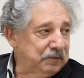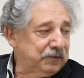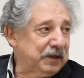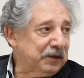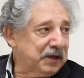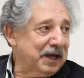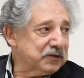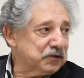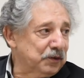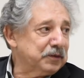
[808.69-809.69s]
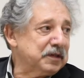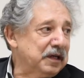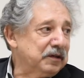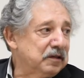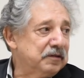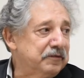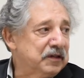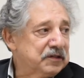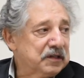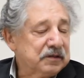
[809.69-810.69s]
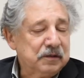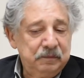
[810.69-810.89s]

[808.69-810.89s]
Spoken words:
Fidel Castro at the end of the visit.